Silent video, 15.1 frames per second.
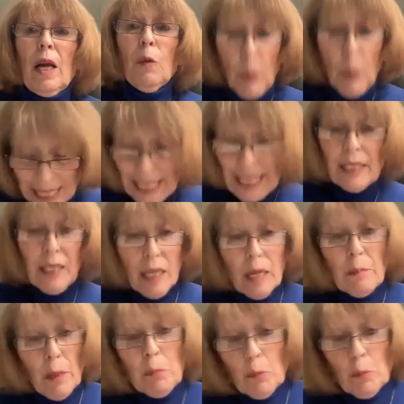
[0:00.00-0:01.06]
We need to
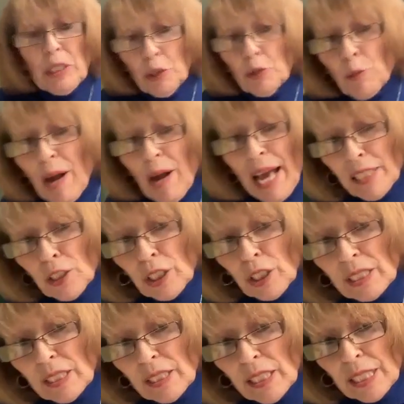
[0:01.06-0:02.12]
come up with
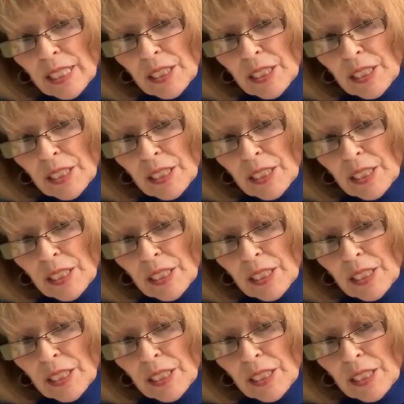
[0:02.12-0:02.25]
strategies to